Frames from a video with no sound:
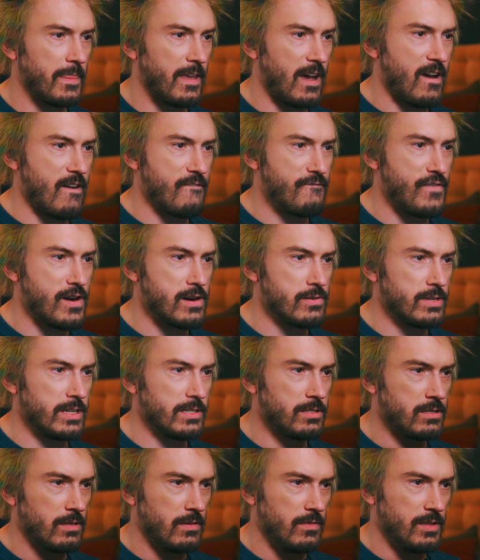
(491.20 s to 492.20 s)
I found
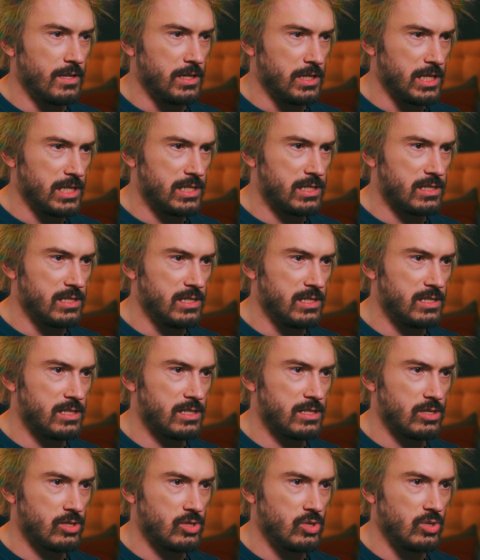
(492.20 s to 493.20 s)
it. The
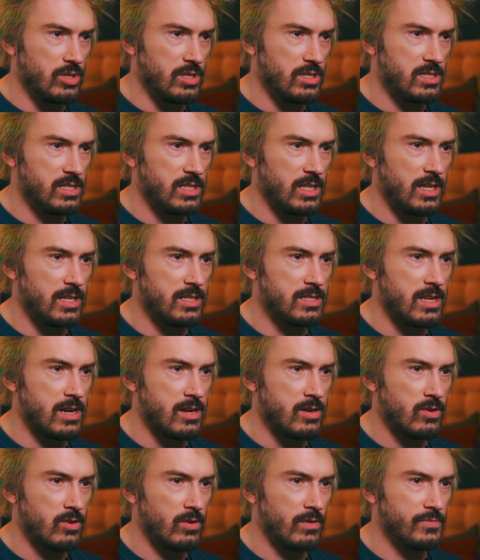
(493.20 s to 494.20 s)
distance to the city
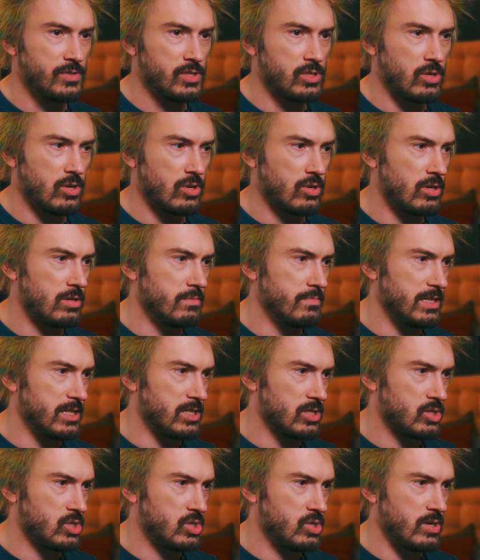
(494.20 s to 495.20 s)
center of Stockholm
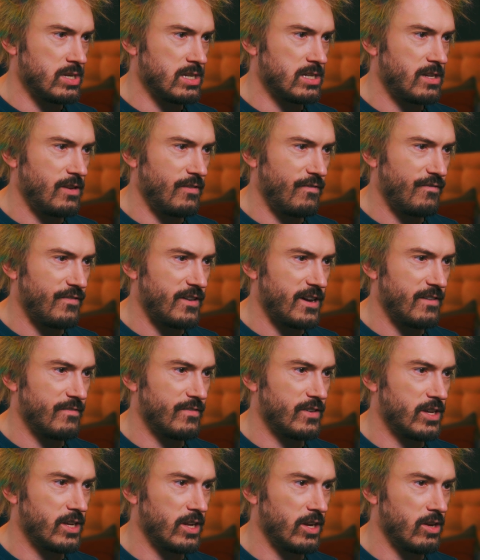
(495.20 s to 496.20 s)
is
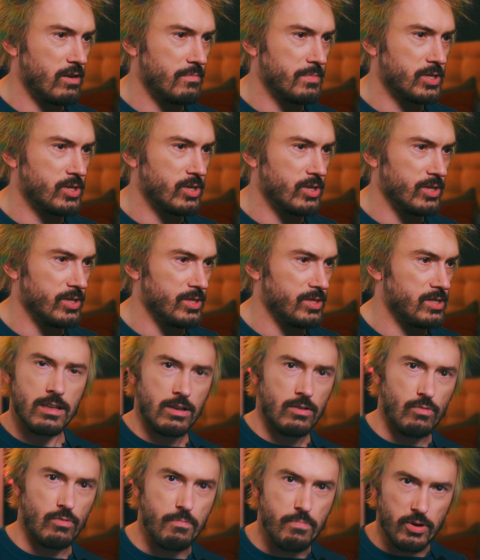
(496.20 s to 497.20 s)
25 kilometers.
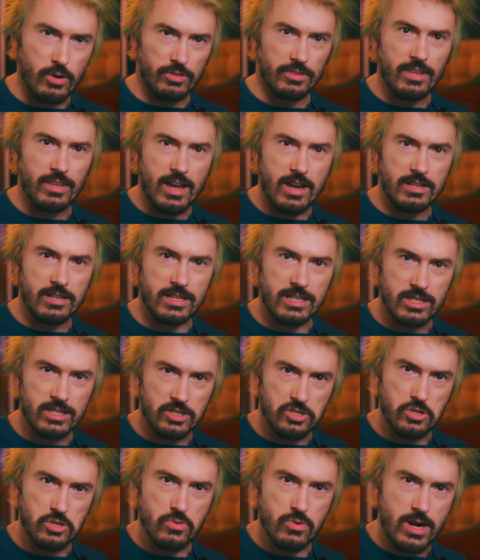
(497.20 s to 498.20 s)
We put that
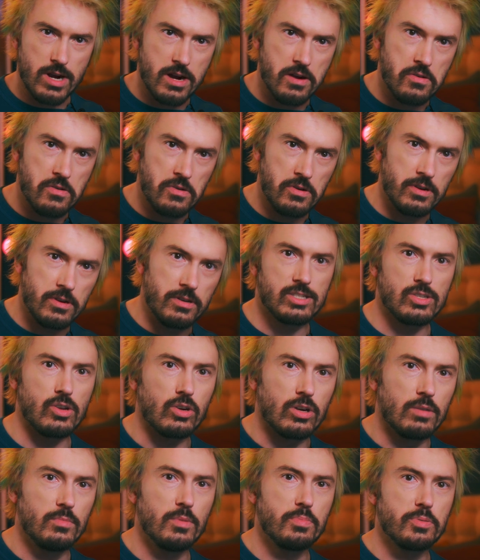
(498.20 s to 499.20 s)
into our
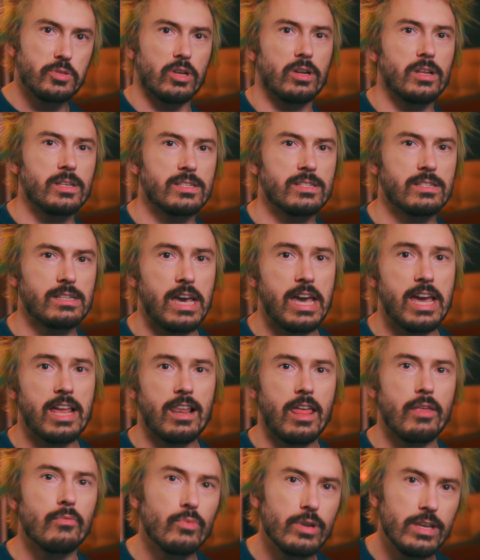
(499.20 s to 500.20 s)
Stockholm-Uppsala
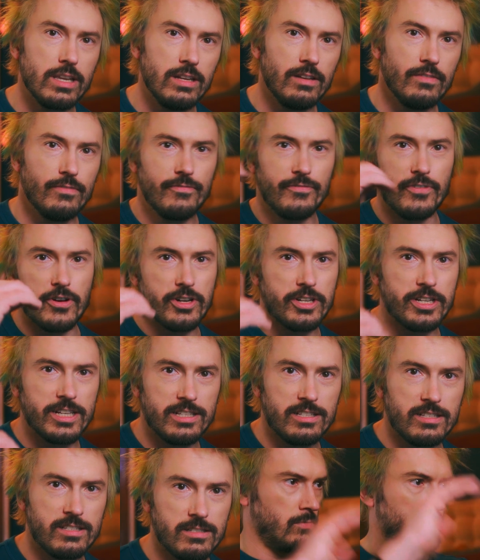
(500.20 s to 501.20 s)
scale and we invert
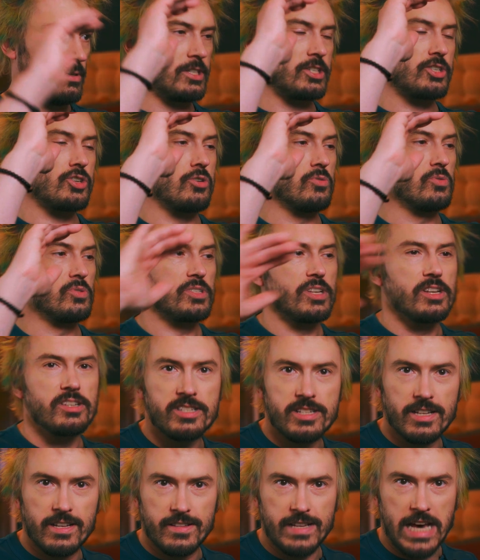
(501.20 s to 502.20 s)
it, which shows
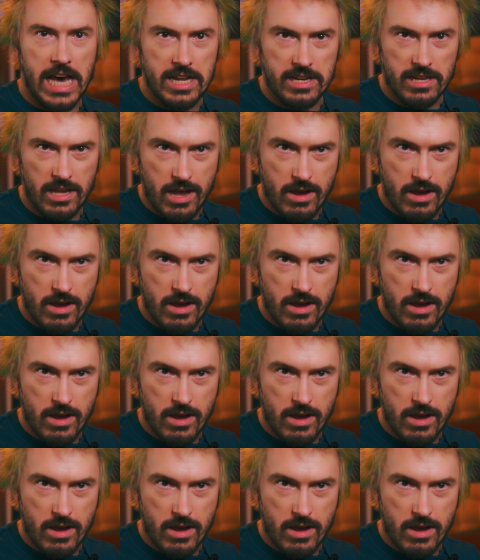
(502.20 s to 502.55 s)
us that